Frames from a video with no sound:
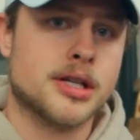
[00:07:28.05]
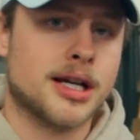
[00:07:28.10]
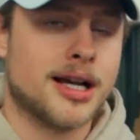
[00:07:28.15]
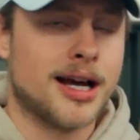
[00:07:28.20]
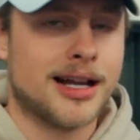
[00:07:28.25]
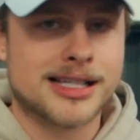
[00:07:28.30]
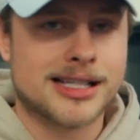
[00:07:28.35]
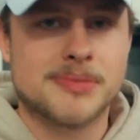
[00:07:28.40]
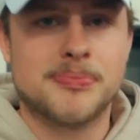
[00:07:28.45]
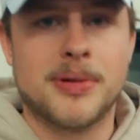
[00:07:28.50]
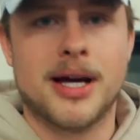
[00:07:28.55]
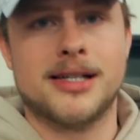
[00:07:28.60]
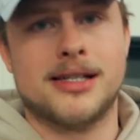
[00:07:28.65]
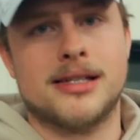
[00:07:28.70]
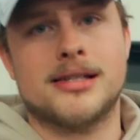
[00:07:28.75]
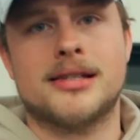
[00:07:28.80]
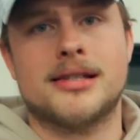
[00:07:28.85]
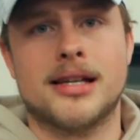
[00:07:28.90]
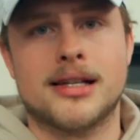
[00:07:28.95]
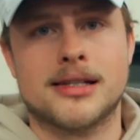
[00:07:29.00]
It kind of
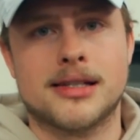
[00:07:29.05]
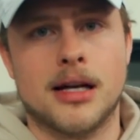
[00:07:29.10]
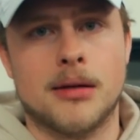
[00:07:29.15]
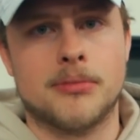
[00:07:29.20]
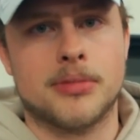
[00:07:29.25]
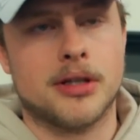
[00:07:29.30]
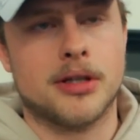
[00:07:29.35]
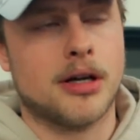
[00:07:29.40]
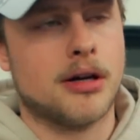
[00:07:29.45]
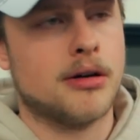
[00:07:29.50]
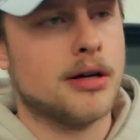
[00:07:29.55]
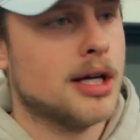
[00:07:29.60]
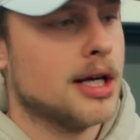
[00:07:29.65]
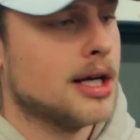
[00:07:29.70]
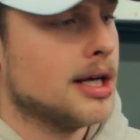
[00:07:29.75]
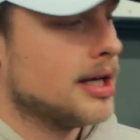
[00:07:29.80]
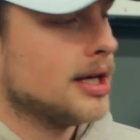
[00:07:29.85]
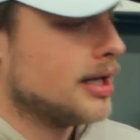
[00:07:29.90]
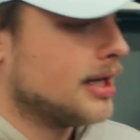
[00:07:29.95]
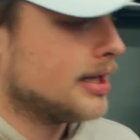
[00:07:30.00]
spices things up, you know?
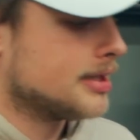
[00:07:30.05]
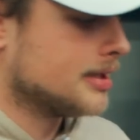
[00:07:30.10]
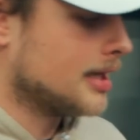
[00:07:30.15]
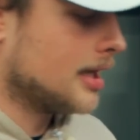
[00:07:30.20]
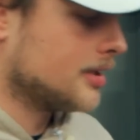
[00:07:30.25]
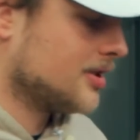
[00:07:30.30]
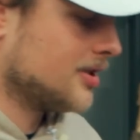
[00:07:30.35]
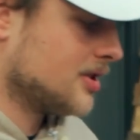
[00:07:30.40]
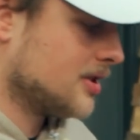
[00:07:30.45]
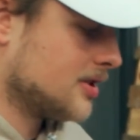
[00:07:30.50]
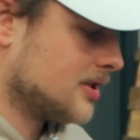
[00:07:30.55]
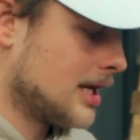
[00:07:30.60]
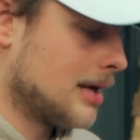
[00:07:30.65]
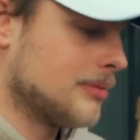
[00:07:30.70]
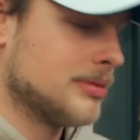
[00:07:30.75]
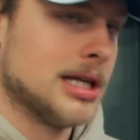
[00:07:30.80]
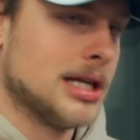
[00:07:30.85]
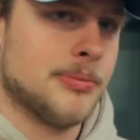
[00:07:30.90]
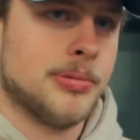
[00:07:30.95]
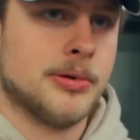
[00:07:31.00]
It's not just the
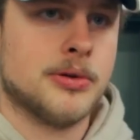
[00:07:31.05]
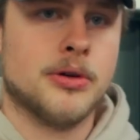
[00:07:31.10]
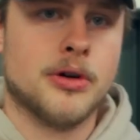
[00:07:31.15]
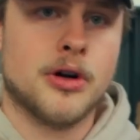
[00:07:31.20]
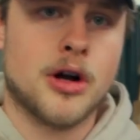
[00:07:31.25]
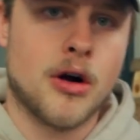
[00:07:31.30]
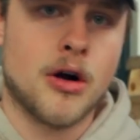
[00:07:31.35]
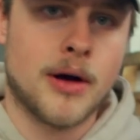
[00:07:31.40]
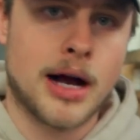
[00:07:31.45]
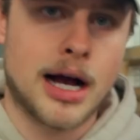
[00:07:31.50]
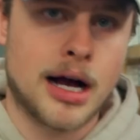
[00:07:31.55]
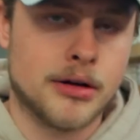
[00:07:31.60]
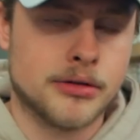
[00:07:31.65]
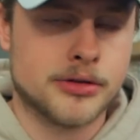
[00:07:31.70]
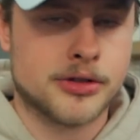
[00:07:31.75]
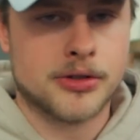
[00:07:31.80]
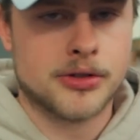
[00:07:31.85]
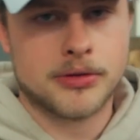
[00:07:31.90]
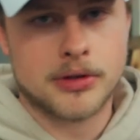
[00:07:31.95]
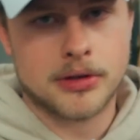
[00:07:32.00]
same typical go
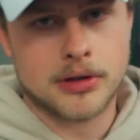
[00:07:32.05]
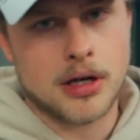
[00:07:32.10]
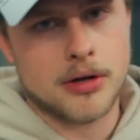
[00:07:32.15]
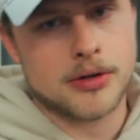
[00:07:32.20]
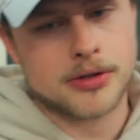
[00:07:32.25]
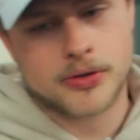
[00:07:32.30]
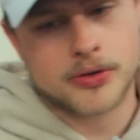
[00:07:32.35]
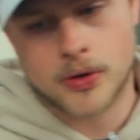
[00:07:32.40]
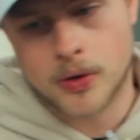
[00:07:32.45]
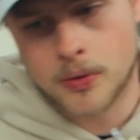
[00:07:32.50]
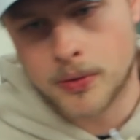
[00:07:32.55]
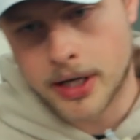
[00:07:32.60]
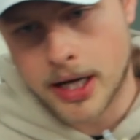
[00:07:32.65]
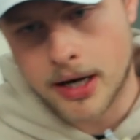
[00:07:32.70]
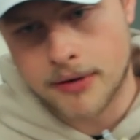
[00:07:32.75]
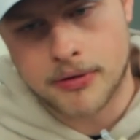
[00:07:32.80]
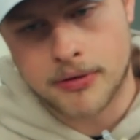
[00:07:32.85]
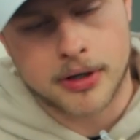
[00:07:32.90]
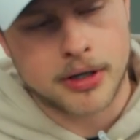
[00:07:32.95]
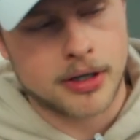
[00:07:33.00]
out, shoot the lowest score,
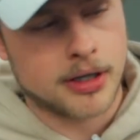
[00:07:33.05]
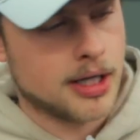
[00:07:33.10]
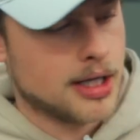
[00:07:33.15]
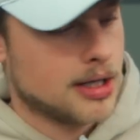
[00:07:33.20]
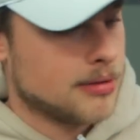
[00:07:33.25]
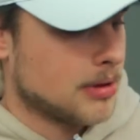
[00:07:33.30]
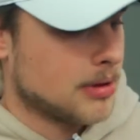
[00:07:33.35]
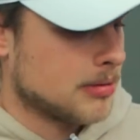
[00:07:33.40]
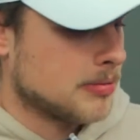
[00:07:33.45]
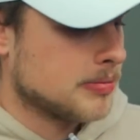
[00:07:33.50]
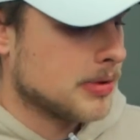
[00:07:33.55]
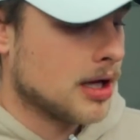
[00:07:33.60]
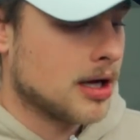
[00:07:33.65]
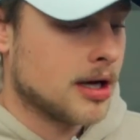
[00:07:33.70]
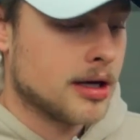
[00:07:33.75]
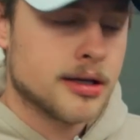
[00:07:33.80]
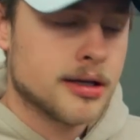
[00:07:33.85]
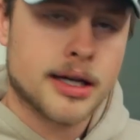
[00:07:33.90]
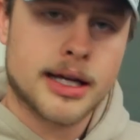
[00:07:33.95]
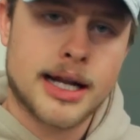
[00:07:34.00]
whatever, blah, blah,
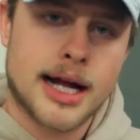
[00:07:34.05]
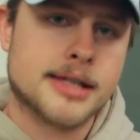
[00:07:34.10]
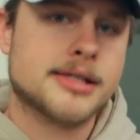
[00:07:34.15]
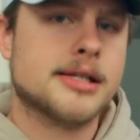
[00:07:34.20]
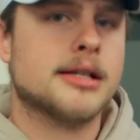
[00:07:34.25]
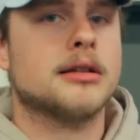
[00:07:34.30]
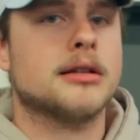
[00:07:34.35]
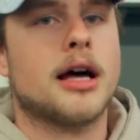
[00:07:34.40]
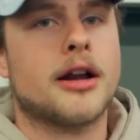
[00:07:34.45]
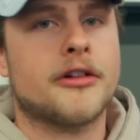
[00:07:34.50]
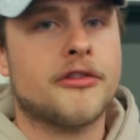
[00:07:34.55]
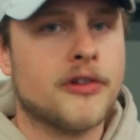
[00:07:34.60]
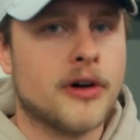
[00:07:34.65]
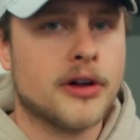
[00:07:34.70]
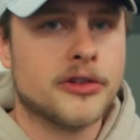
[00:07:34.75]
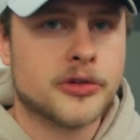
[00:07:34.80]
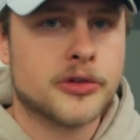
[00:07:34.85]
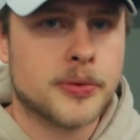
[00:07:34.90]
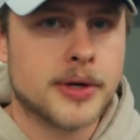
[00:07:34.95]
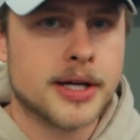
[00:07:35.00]
blah. It adds in a lot of
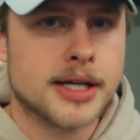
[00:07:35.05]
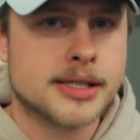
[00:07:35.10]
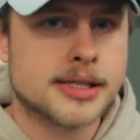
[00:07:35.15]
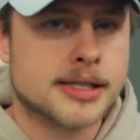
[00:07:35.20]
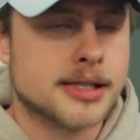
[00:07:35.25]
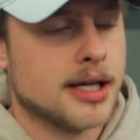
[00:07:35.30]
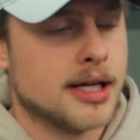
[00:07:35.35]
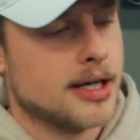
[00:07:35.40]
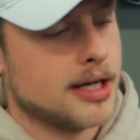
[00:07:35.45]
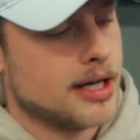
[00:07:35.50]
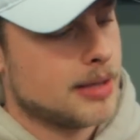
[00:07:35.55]
fun twists.